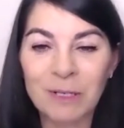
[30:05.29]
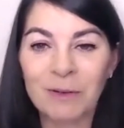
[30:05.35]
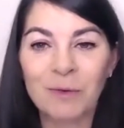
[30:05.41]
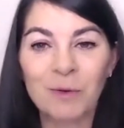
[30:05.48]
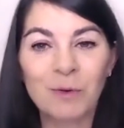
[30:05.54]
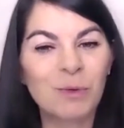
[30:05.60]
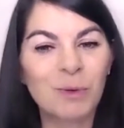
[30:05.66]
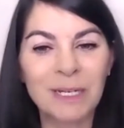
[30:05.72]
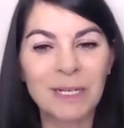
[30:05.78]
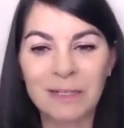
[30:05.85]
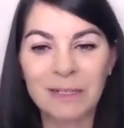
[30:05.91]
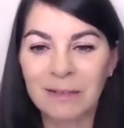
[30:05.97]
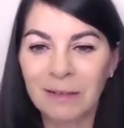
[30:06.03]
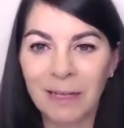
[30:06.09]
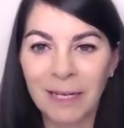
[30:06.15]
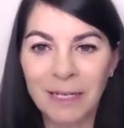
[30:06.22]
I've
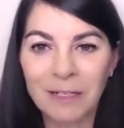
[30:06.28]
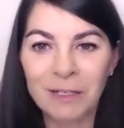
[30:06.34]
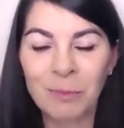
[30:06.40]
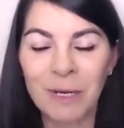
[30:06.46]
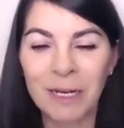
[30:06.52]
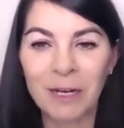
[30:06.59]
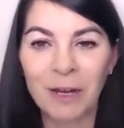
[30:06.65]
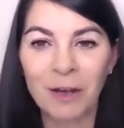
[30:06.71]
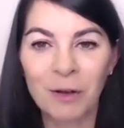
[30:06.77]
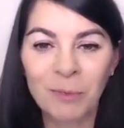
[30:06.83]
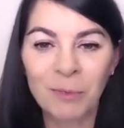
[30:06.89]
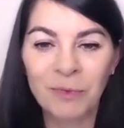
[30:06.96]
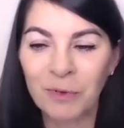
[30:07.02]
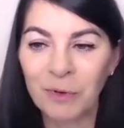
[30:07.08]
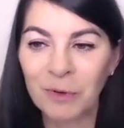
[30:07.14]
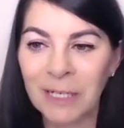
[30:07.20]
always liked to make
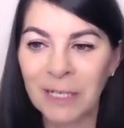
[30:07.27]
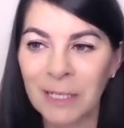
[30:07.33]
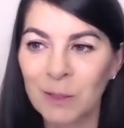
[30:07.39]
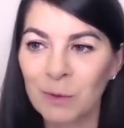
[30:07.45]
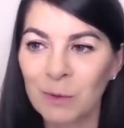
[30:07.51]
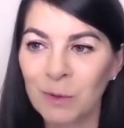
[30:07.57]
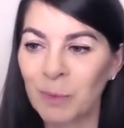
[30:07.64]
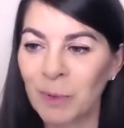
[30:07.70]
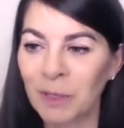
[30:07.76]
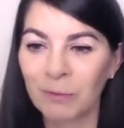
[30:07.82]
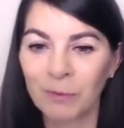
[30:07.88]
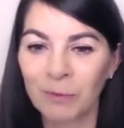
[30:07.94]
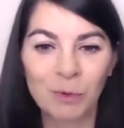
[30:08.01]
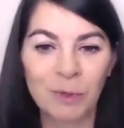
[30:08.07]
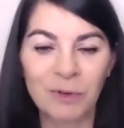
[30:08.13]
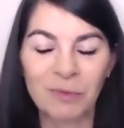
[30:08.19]
home food, and it's always been a
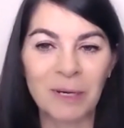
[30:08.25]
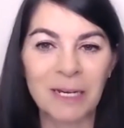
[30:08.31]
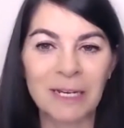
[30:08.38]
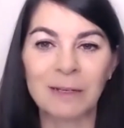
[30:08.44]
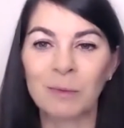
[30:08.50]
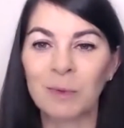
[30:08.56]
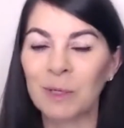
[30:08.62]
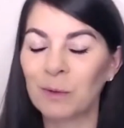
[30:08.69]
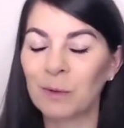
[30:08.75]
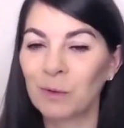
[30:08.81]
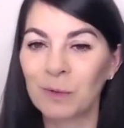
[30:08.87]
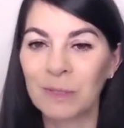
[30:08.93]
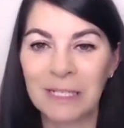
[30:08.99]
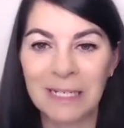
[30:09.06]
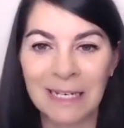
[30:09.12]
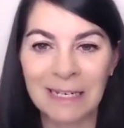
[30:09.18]
rule of mine that we all
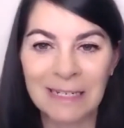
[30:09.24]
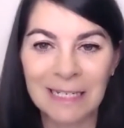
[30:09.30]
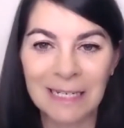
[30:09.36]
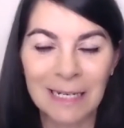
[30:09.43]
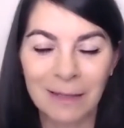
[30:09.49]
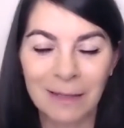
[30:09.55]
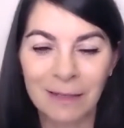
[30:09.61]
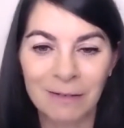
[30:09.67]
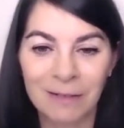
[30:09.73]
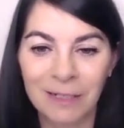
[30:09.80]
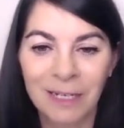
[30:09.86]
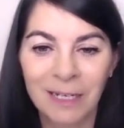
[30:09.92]
stand together and